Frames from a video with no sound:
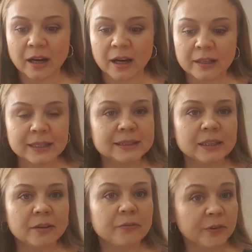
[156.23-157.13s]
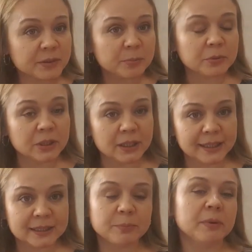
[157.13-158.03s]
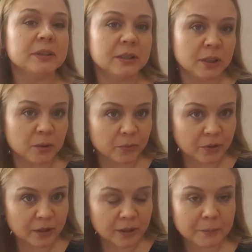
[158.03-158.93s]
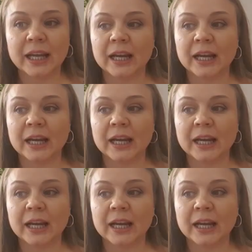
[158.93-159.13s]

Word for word: uh, let's say 50% he's spending at work.